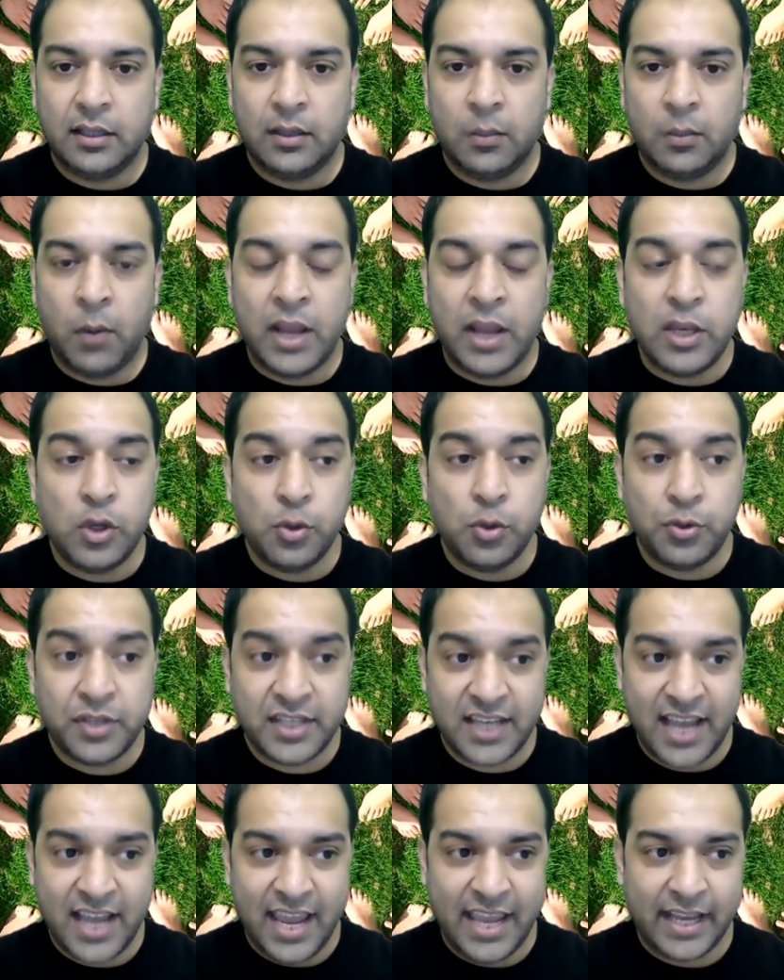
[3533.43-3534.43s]
When you
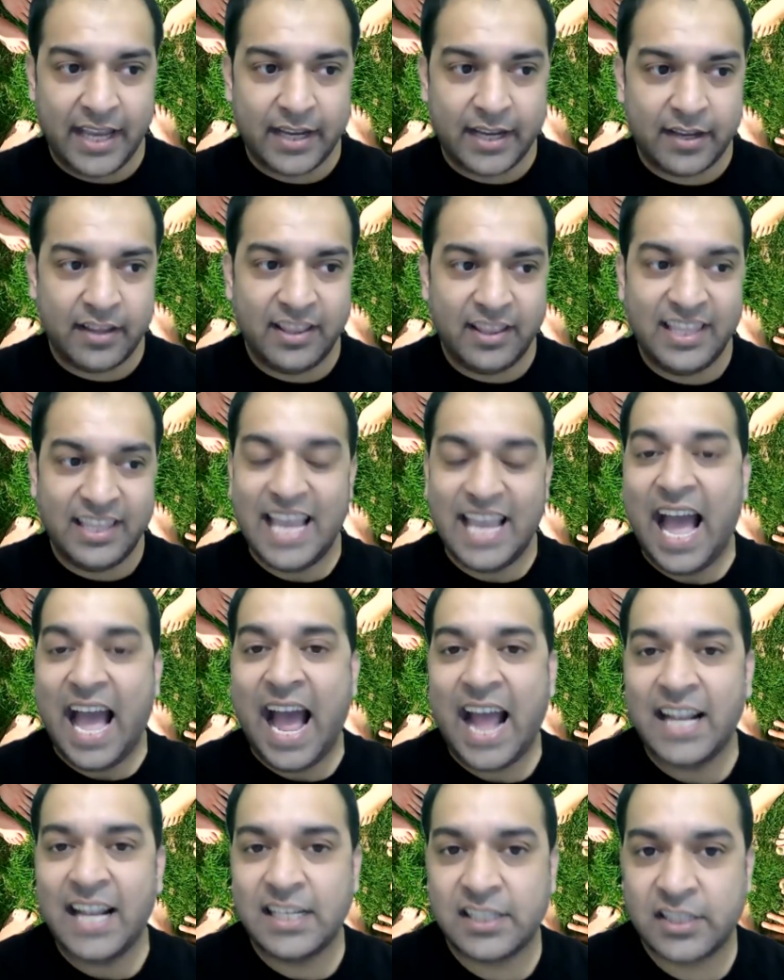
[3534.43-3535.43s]
take the
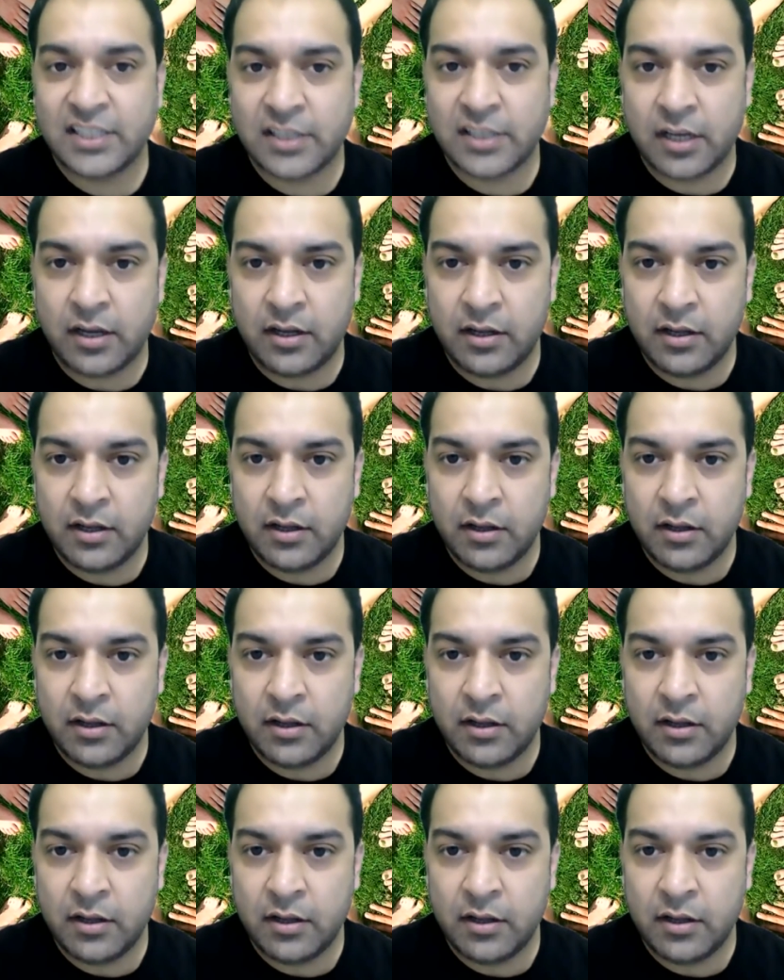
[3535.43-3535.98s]
answer,